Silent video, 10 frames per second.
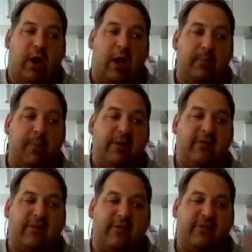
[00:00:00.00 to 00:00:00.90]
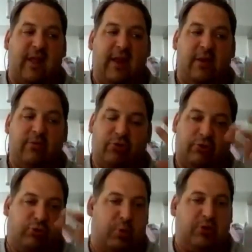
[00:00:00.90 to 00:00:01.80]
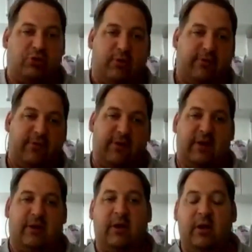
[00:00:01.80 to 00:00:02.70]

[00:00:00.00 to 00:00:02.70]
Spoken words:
like a meditative state and just switch off and